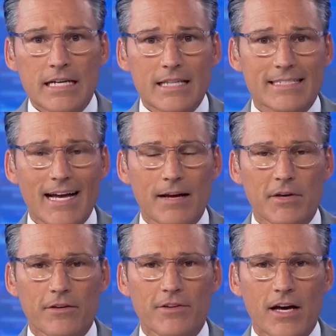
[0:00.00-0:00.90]
The
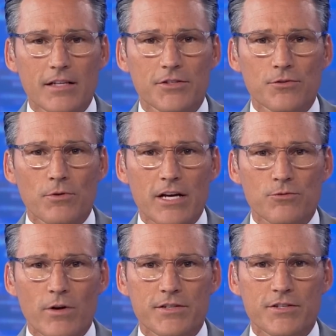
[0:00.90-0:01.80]
timing of Kelley's
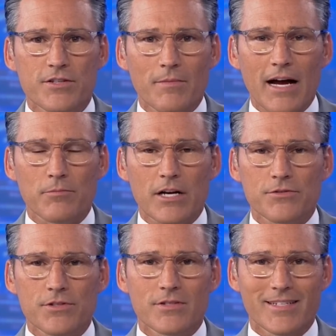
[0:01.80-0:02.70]
arrest raising some
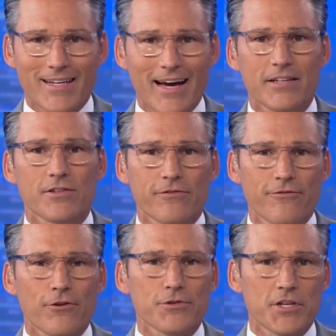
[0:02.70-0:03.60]
eyebrows since tonight is the
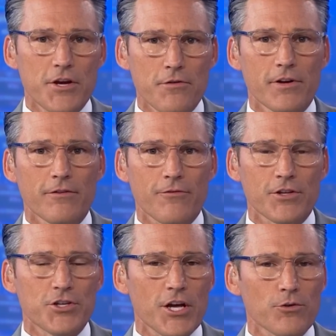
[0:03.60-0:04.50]
first hearing
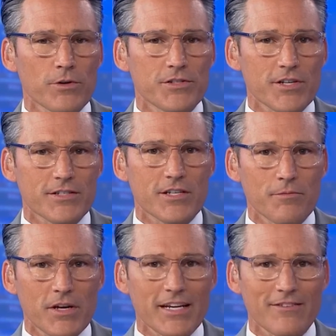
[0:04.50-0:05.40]
for the January 6th
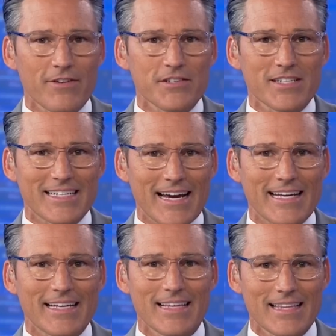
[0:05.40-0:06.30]
committee
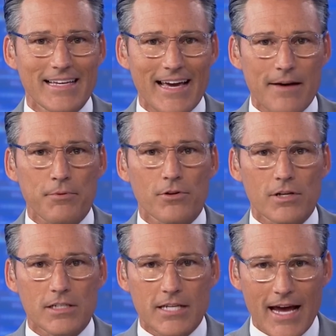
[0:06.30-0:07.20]
investigating the
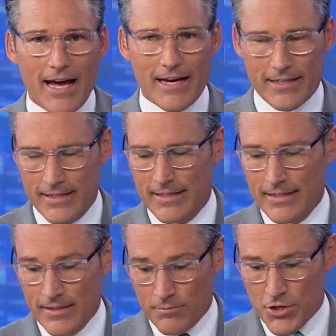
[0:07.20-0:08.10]
Capitol attack.
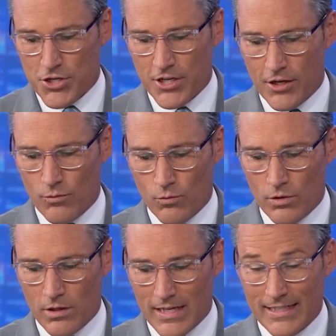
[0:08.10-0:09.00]
Michigan
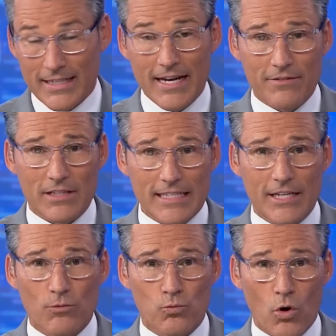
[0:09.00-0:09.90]
will likely have a
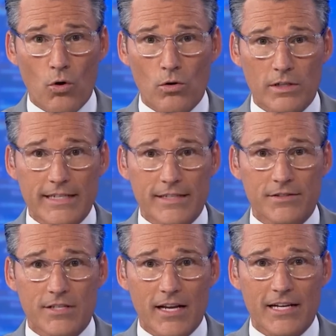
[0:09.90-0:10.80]
leading role
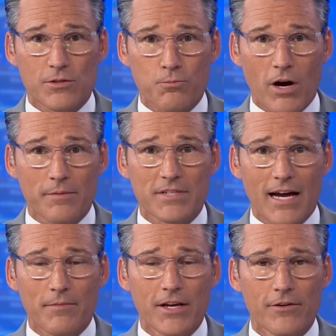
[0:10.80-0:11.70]
in tonight's
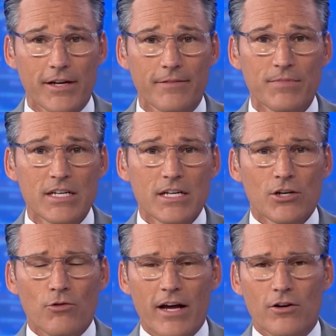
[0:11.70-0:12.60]
primetime hearing.
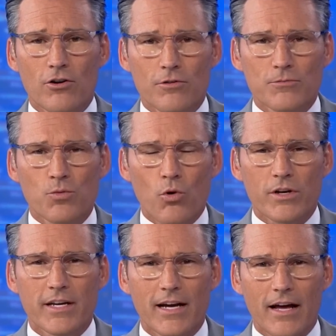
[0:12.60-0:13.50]
Grant Hermes
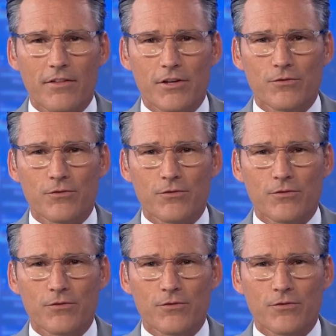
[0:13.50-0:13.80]
working on this